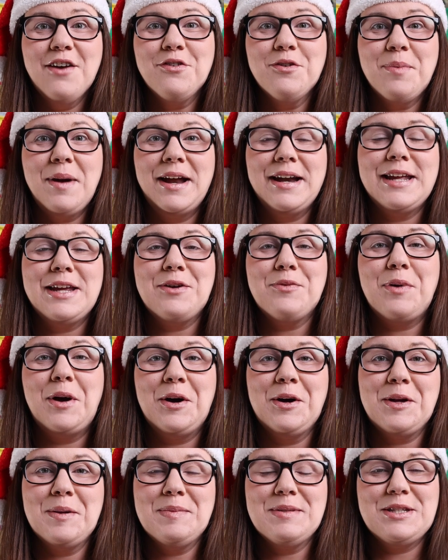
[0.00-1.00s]
everybody,
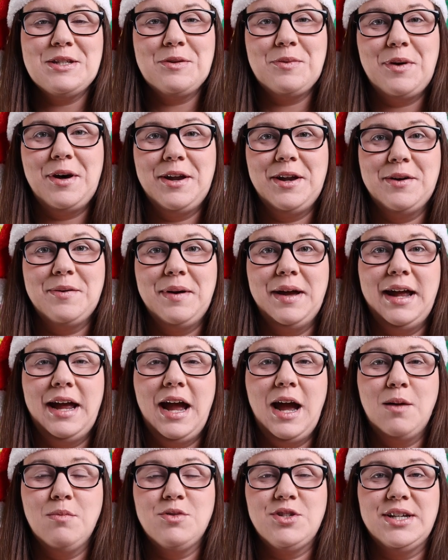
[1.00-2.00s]
welcome to the Waldock Way.
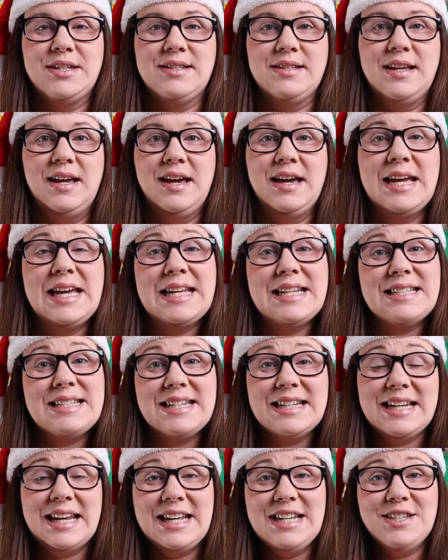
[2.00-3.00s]
I'm Jessica, and
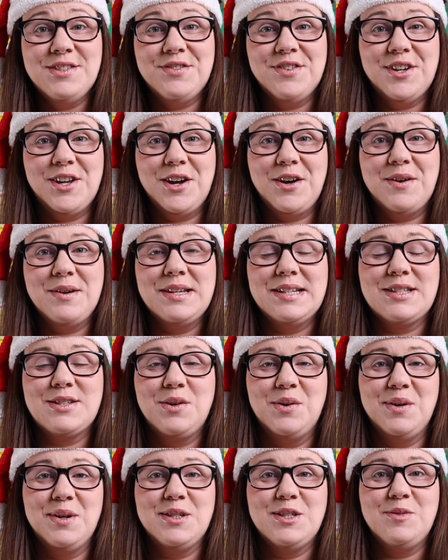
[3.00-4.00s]
today's video is
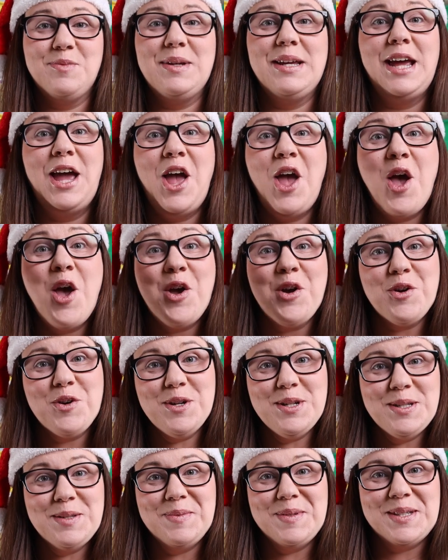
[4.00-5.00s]
going to be
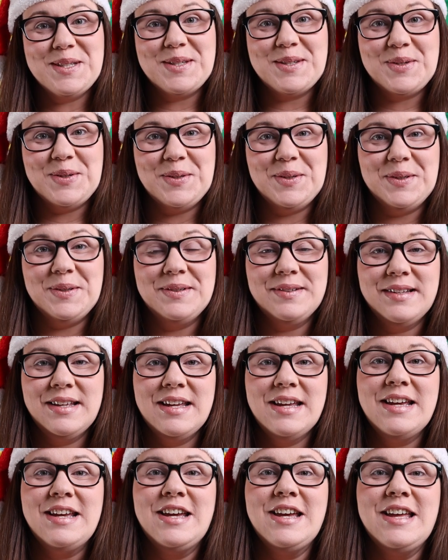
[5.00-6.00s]
Christmas school.
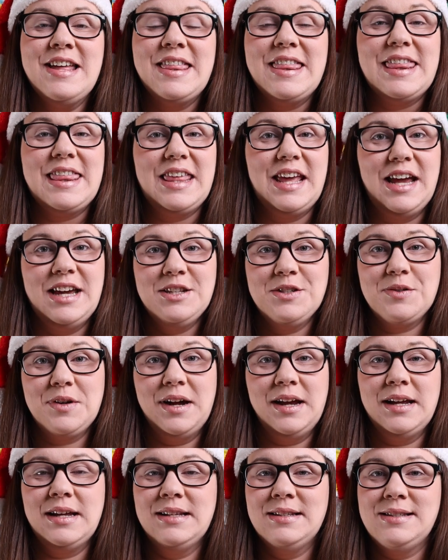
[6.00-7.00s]
That's
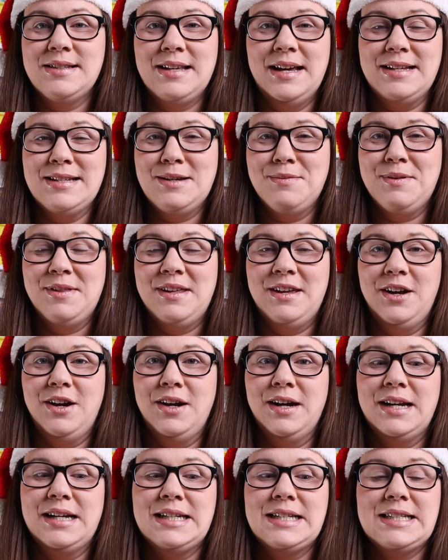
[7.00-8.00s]
right, it's that time of the
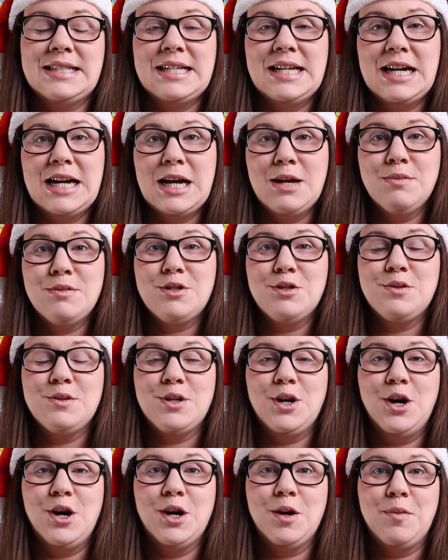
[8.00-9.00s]
year. It is time to
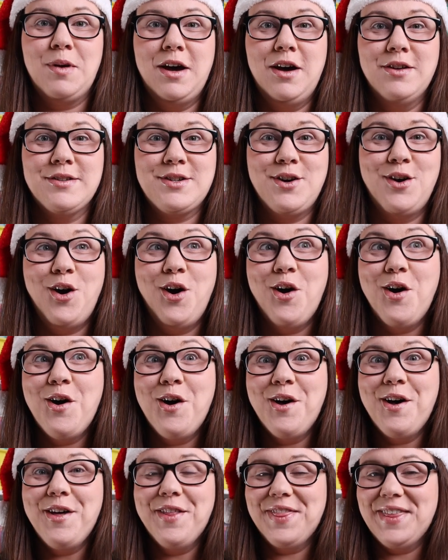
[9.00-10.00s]
talk about
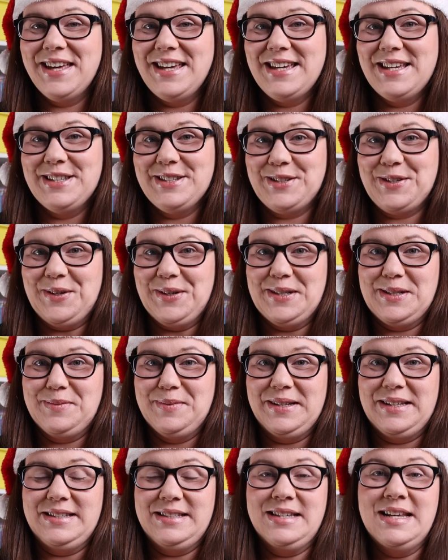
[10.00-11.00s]
all things
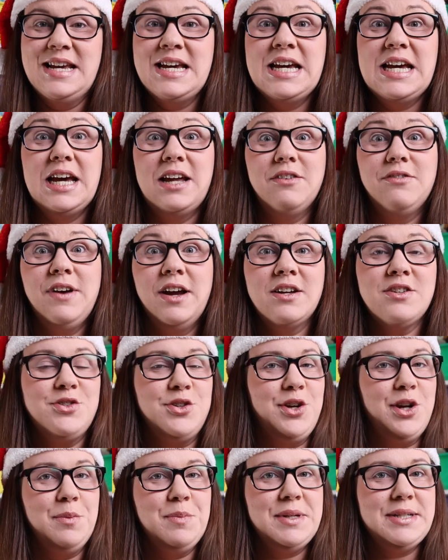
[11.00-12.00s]
Christmas. In fact,
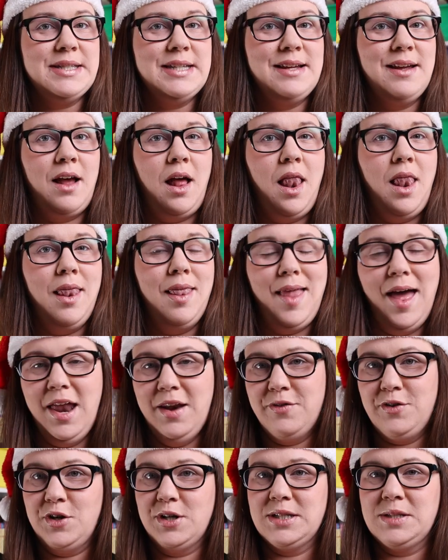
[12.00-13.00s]
you're going to be seeing a lot
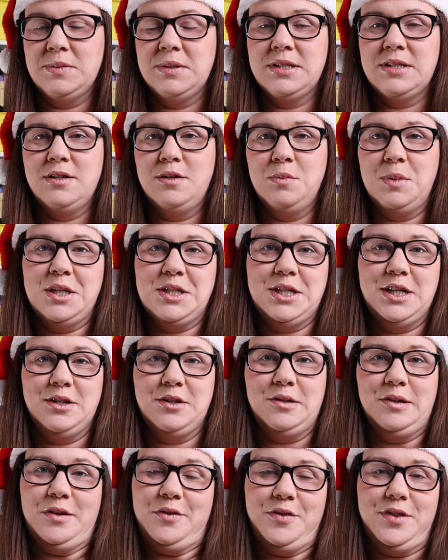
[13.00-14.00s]
of Christmas on my
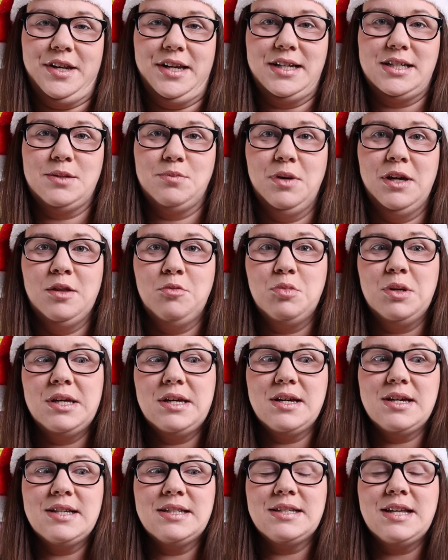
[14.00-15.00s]
channel over the next month
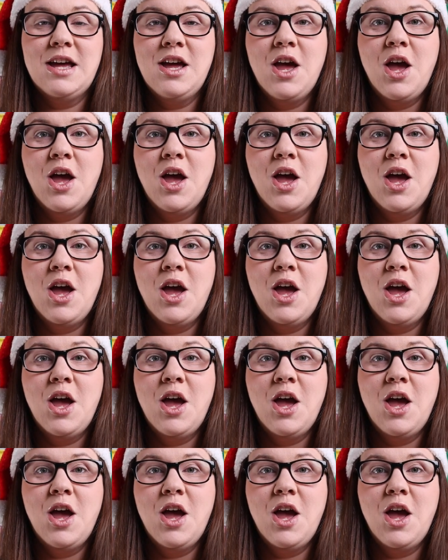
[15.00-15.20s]
because